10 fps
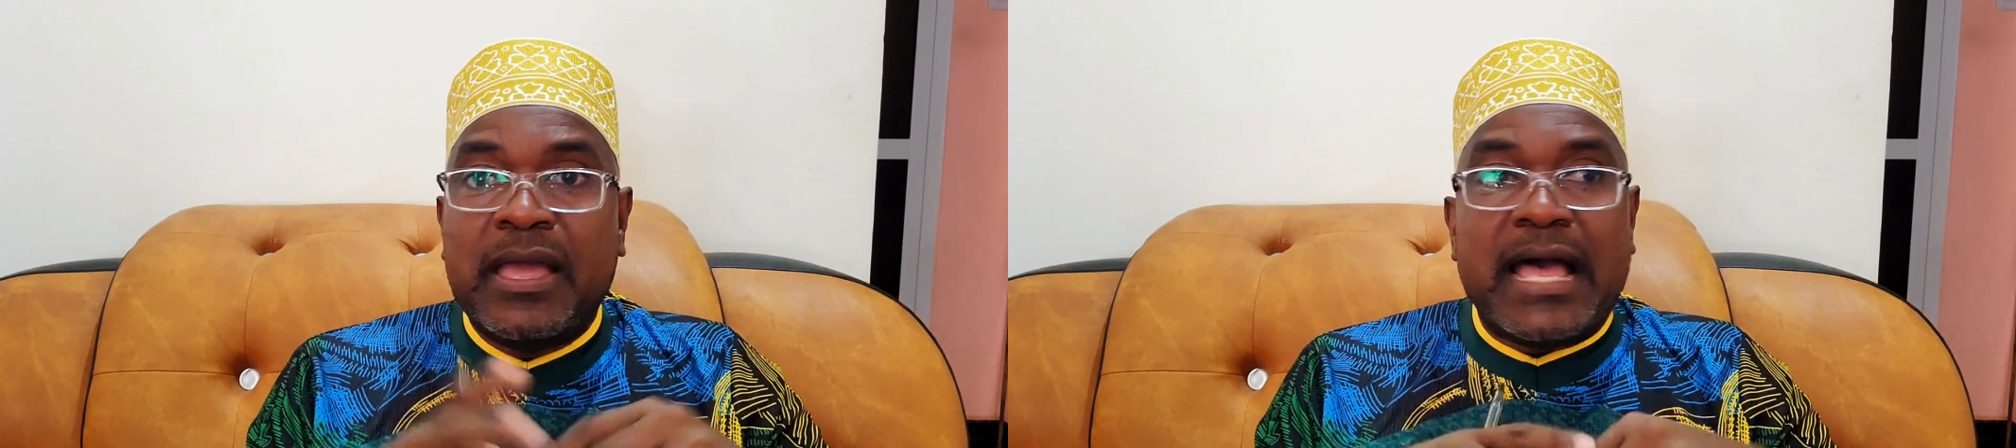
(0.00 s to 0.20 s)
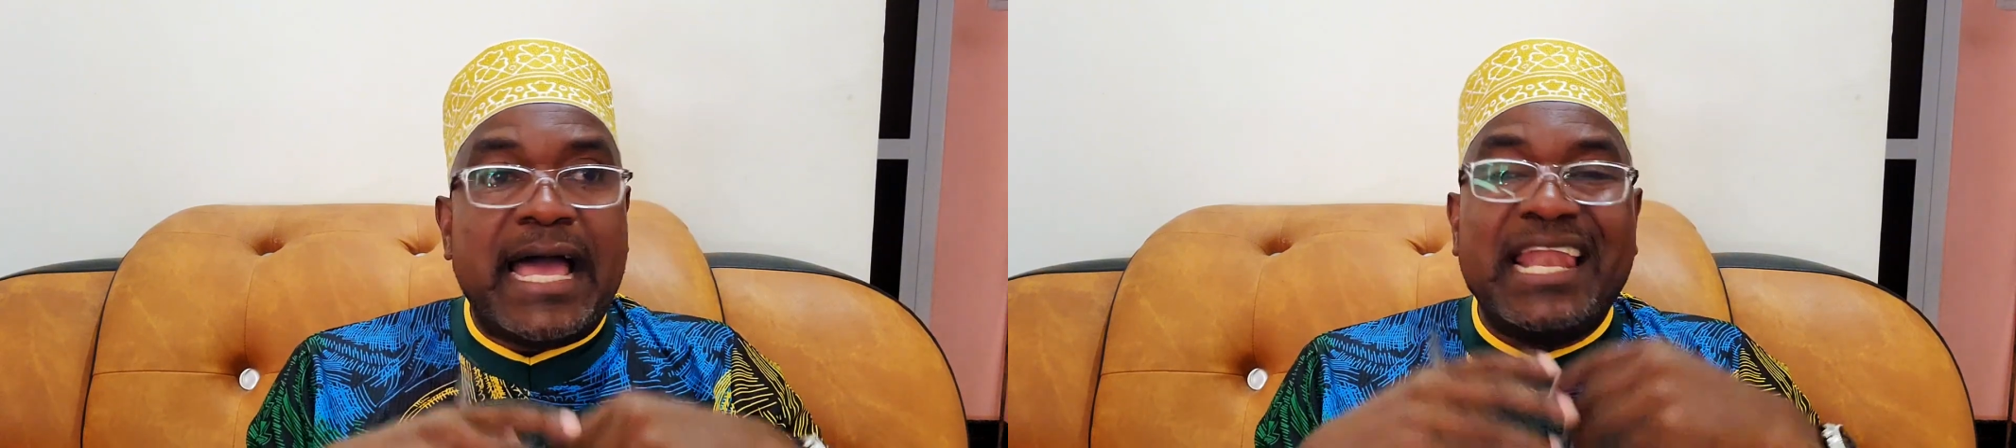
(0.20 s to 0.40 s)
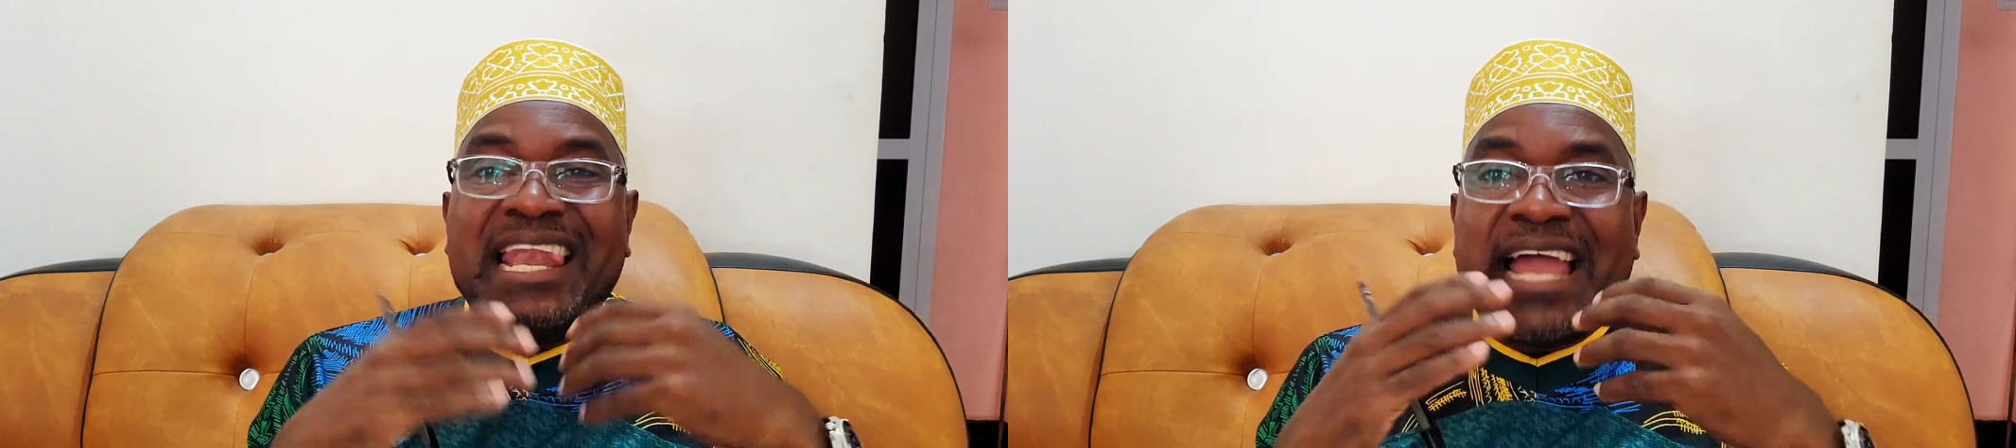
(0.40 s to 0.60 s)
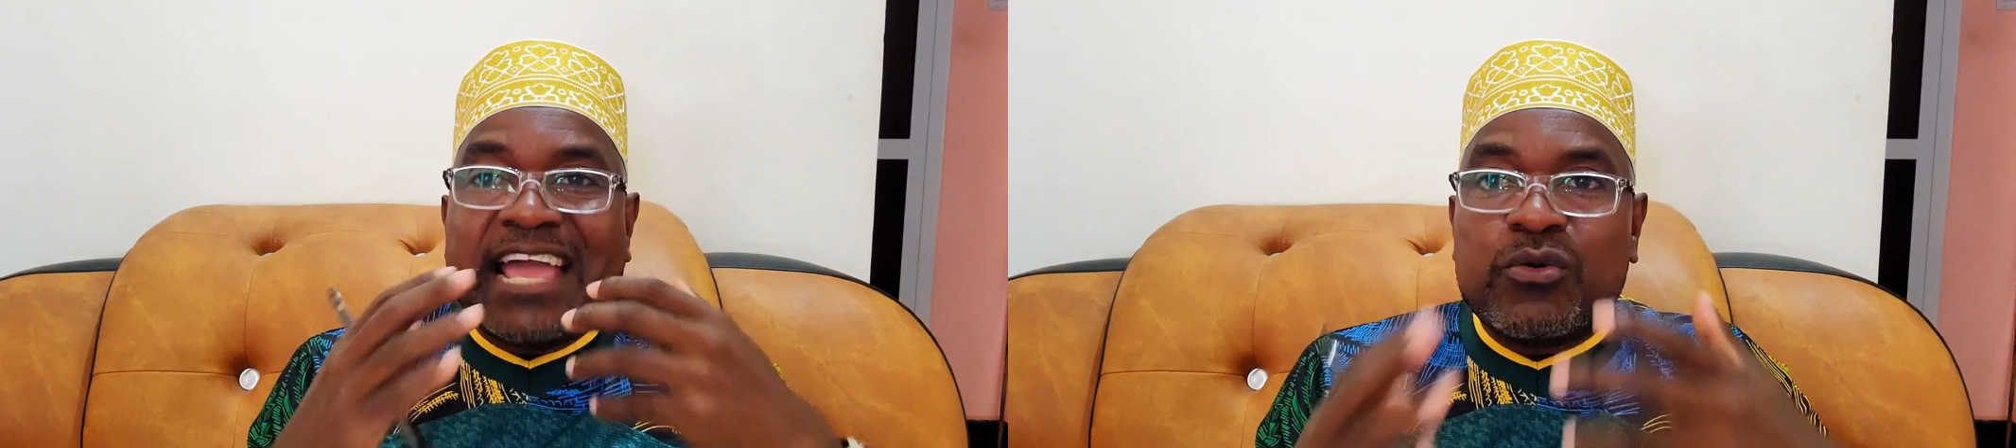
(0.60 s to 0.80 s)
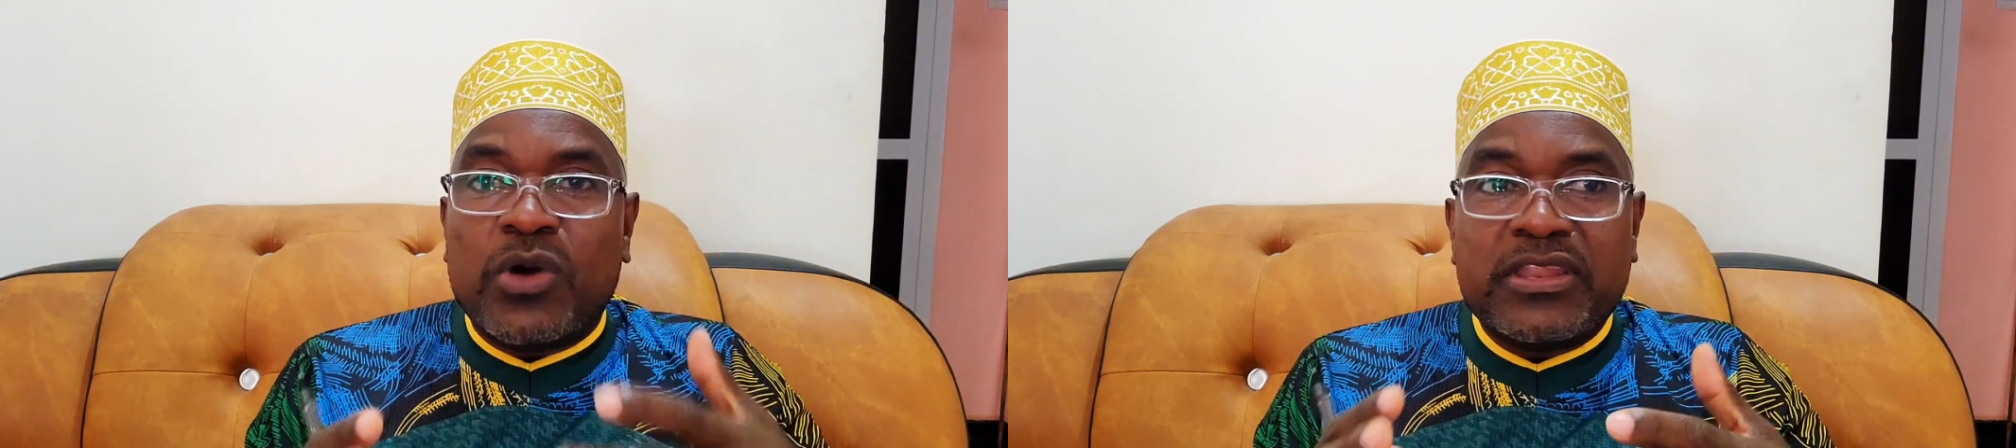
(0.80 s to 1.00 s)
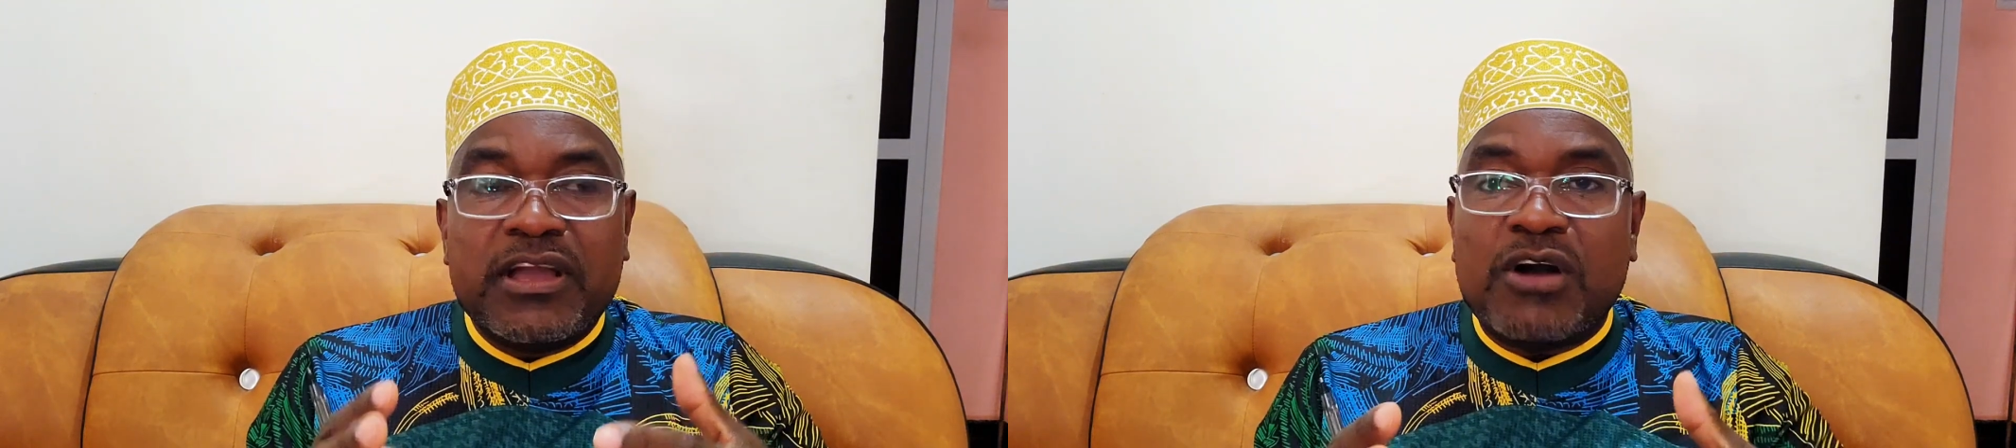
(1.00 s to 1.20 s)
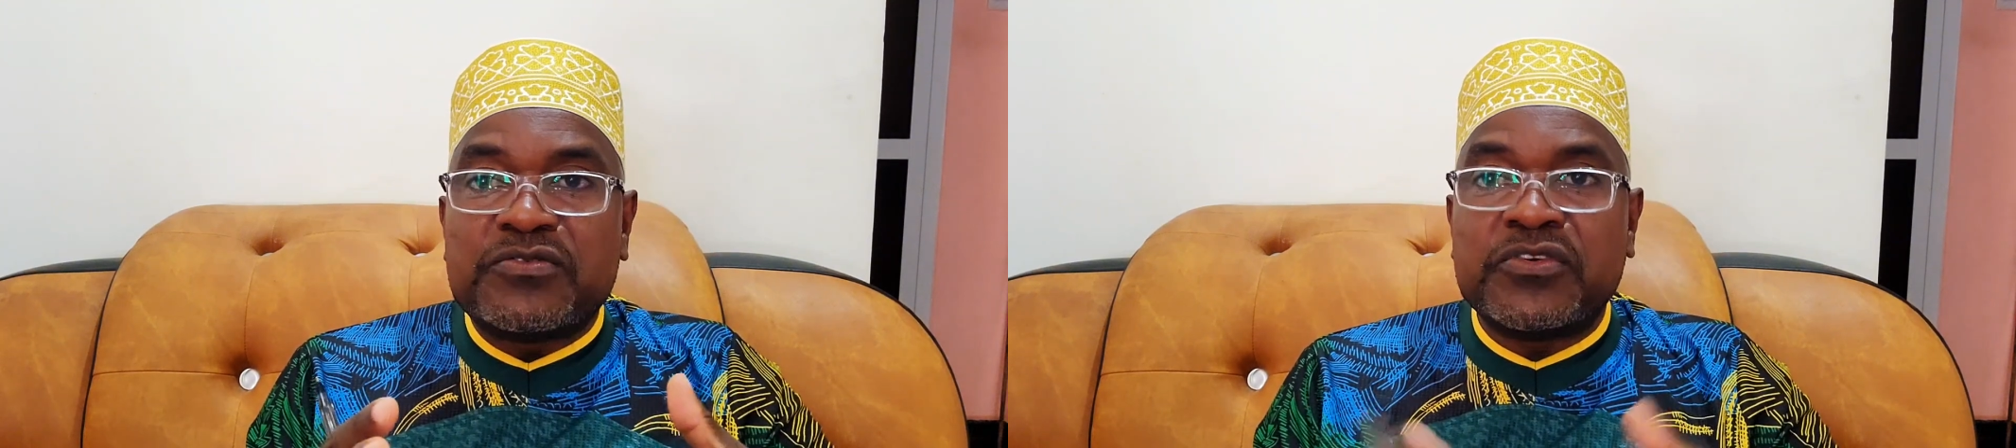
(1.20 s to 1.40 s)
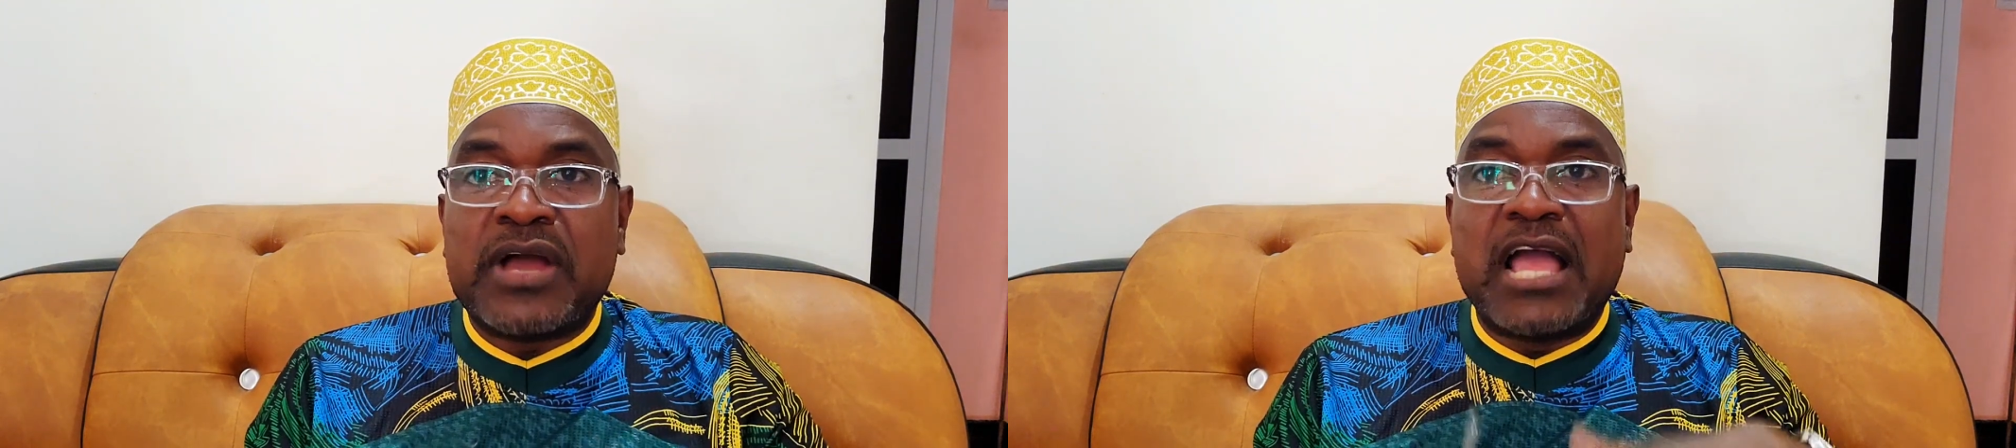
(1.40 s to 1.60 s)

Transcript: I like what they offer.